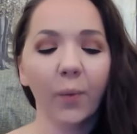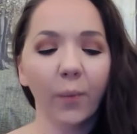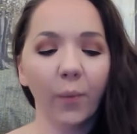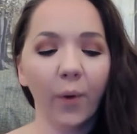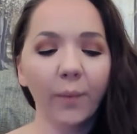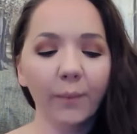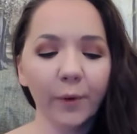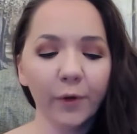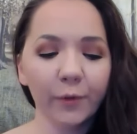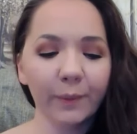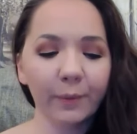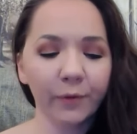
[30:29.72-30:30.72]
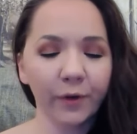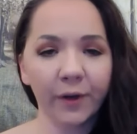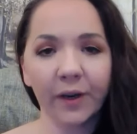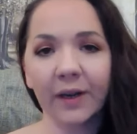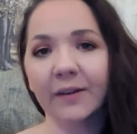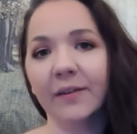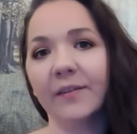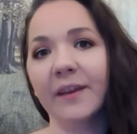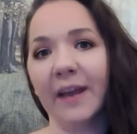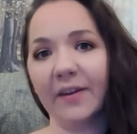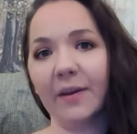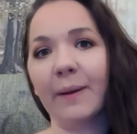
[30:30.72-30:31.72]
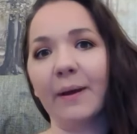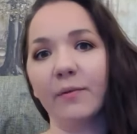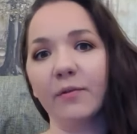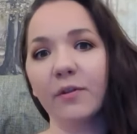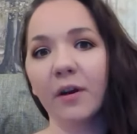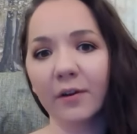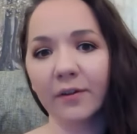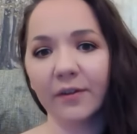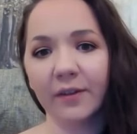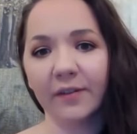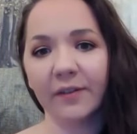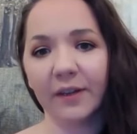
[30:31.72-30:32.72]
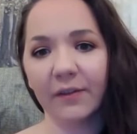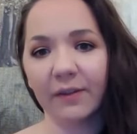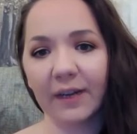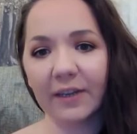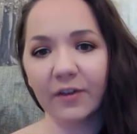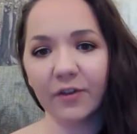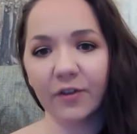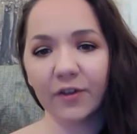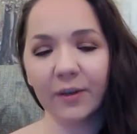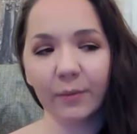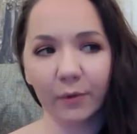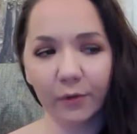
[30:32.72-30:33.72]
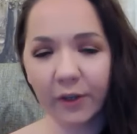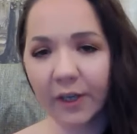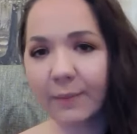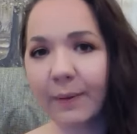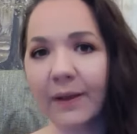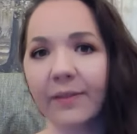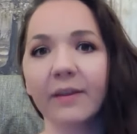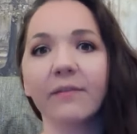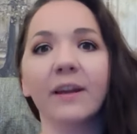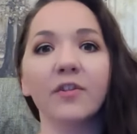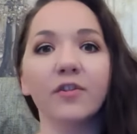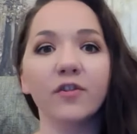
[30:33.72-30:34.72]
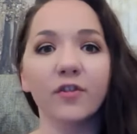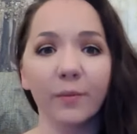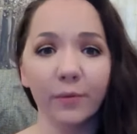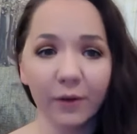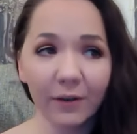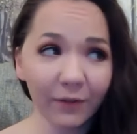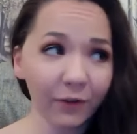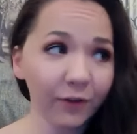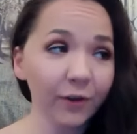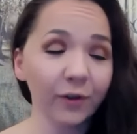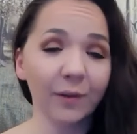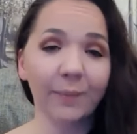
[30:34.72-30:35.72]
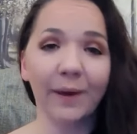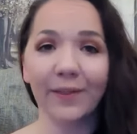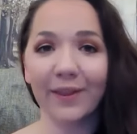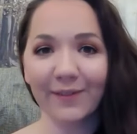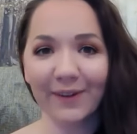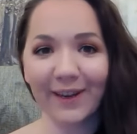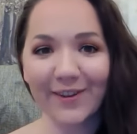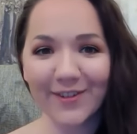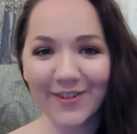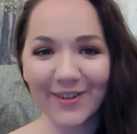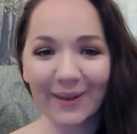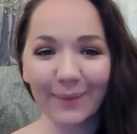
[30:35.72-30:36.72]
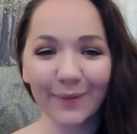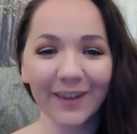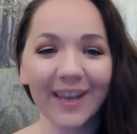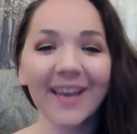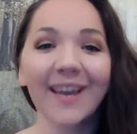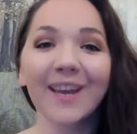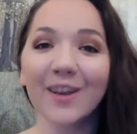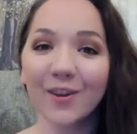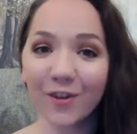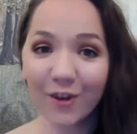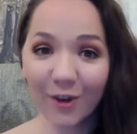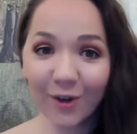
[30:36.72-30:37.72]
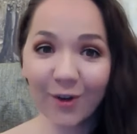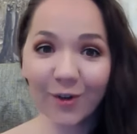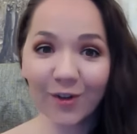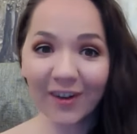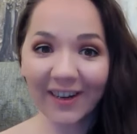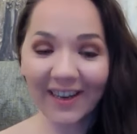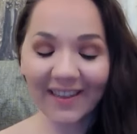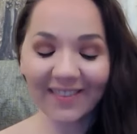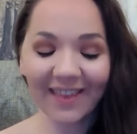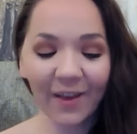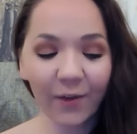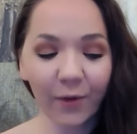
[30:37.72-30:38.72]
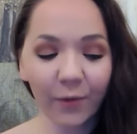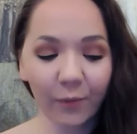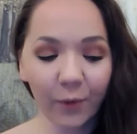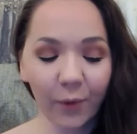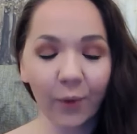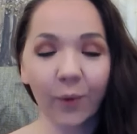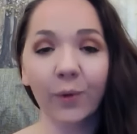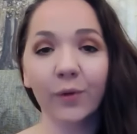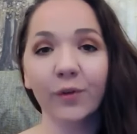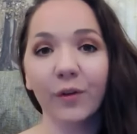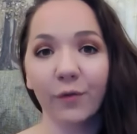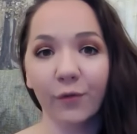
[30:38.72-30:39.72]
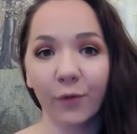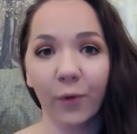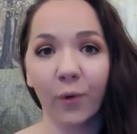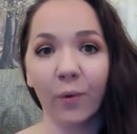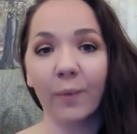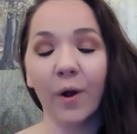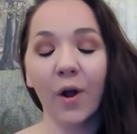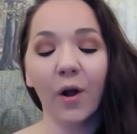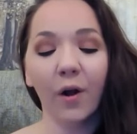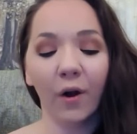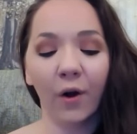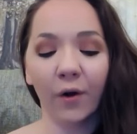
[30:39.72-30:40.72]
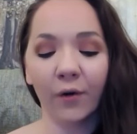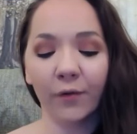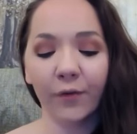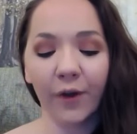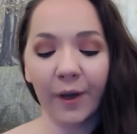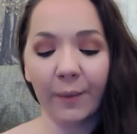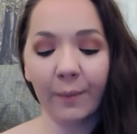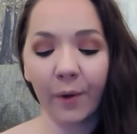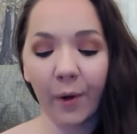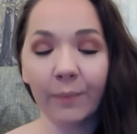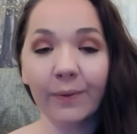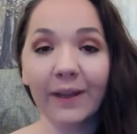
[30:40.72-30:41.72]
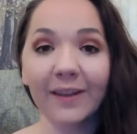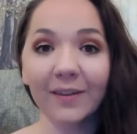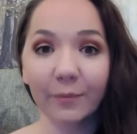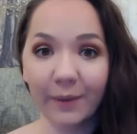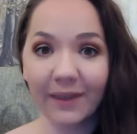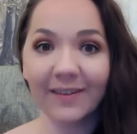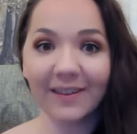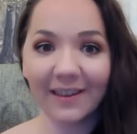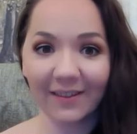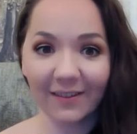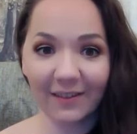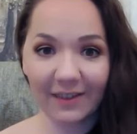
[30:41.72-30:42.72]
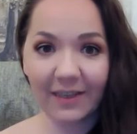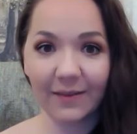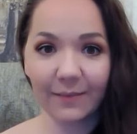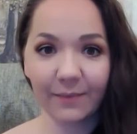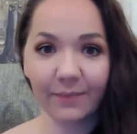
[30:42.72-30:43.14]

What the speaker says: What most people don't understand about narcissistic relationships or psychopathic relationships or even sociopathic relationships is usually they cause a form of complex PTSD.